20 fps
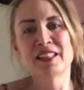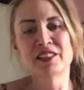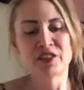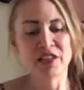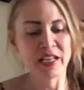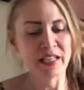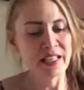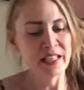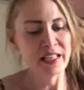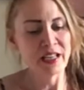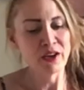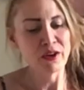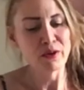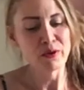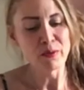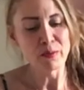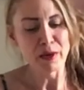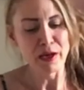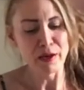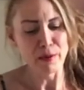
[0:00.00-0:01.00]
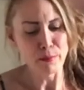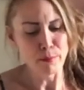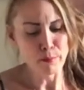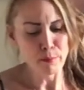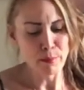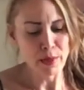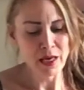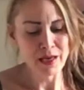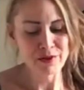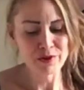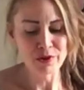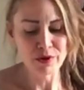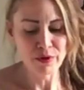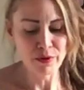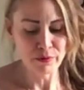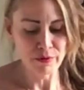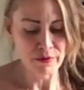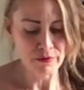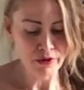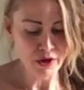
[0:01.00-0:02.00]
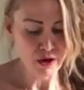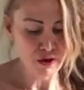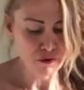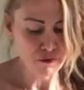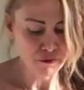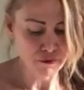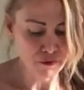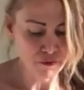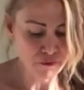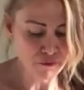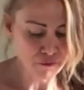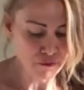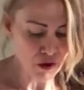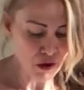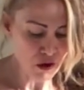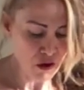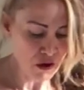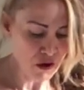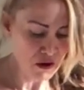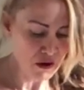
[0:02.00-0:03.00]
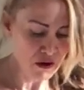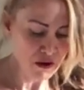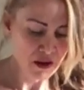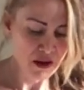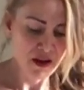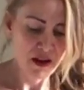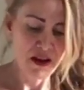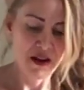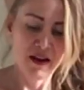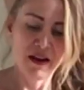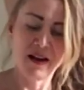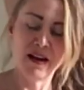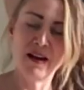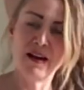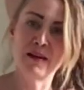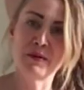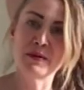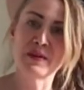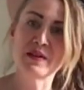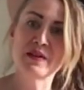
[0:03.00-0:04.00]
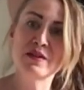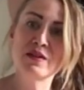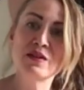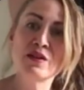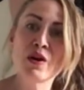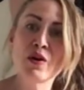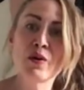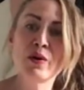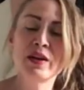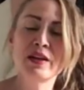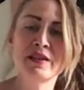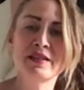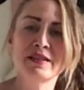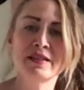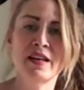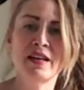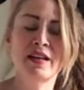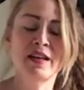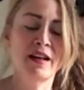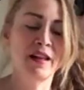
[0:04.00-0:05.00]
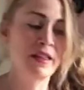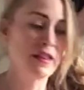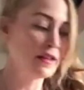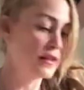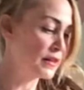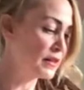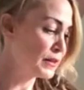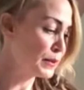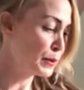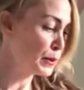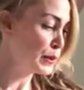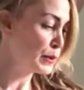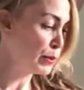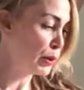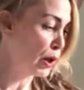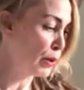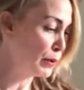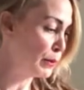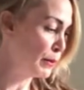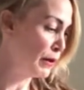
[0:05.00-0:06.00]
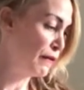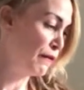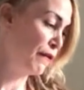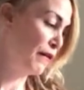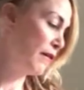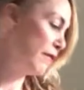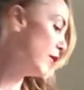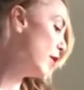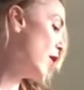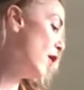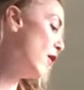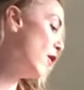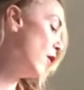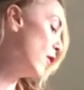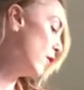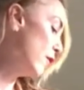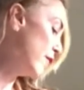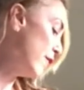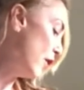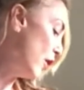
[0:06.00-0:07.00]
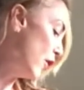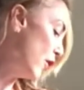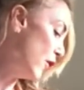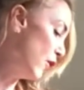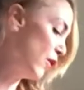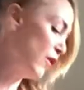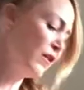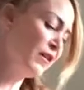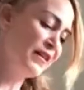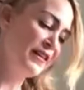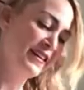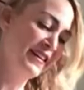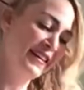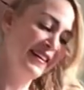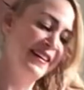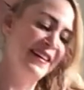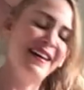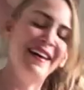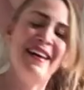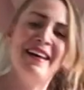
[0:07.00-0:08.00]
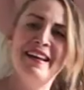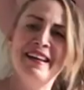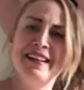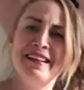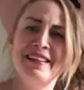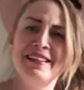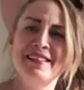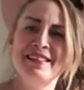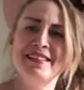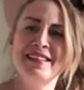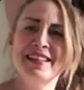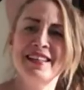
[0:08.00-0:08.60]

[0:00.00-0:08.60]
checking out my major thrift haul for fall. I was so excited. I think this was probably my favorite haul of all. And